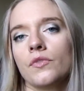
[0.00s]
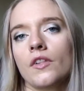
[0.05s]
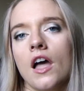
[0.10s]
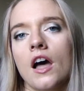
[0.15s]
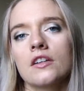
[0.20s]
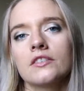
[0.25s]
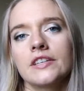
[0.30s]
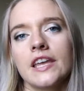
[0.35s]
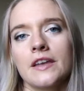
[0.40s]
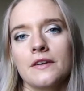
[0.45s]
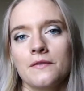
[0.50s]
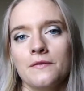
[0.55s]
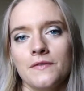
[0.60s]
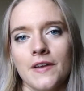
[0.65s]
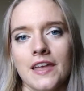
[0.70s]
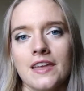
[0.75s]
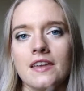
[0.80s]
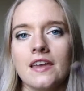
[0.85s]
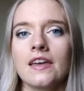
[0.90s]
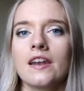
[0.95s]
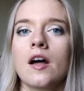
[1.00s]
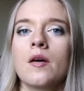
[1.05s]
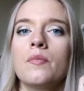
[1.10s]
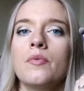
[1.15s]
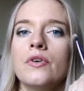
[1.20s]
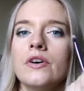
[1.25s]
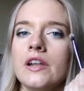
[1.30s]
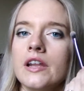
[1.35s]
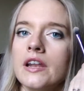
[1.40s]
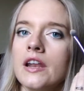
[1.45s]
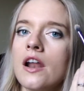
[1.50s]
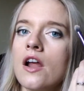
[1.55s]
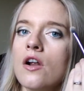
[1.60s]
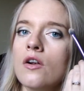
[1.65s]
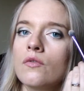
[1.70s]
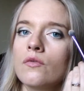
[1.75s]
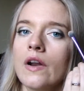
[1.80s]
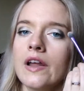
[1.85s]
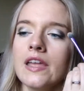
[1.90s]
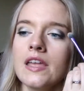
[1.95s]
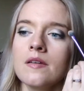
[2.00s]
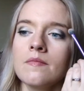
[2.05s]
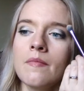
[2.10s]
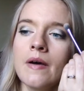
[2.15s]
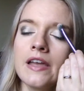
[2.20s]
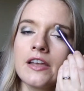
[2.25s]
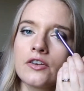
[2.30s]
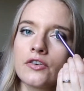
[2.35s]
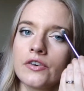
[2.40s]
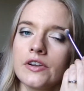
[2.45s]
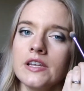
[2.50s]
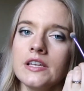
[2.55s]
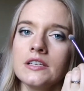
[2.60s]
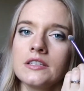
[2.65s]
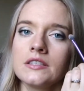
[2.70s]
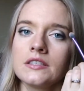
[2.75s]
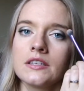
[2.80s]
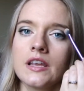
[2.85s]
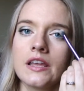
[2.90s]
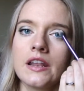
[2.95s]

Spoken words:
I'll take Faint and I'll put it right in my crease